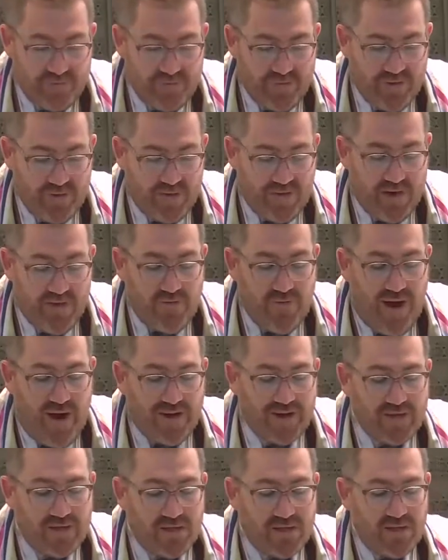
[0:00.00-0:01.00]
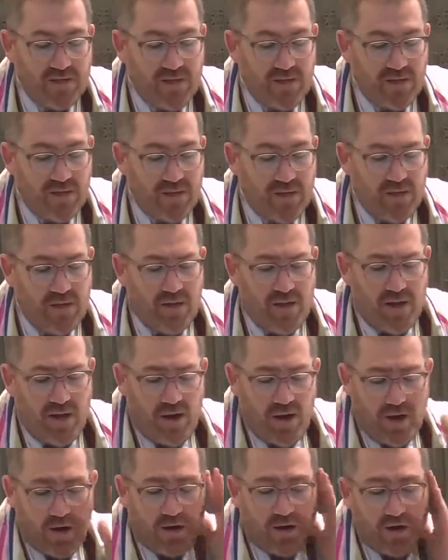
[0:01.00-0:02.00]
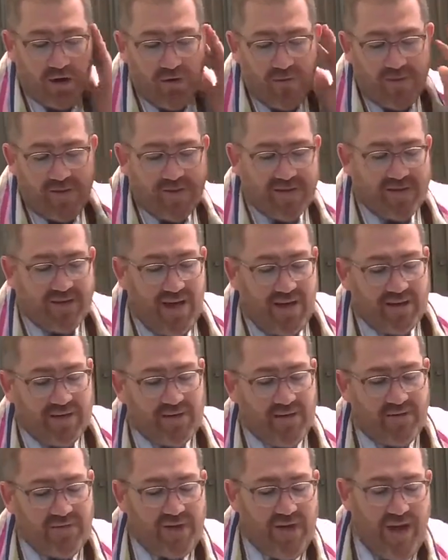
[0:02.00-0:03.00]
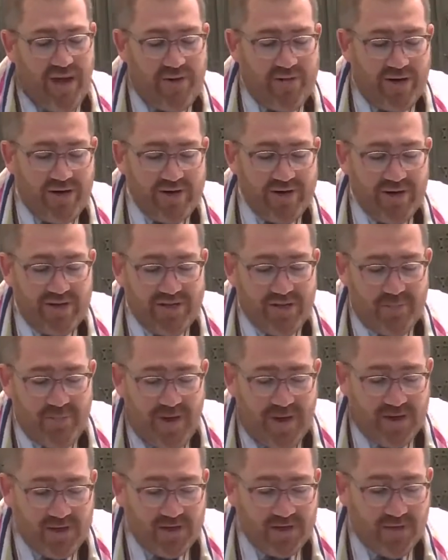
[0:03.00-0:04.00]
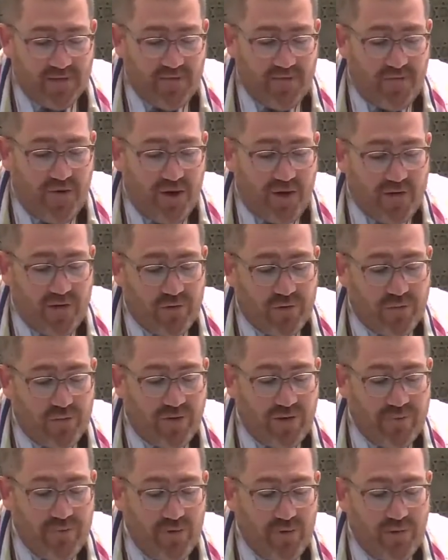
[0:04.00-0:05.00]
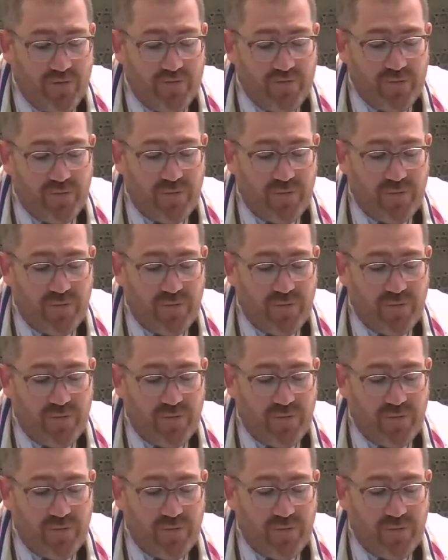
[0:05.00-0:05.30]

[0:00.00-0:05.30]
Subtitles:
He writes, our human sense of caring dissipates the farther removed we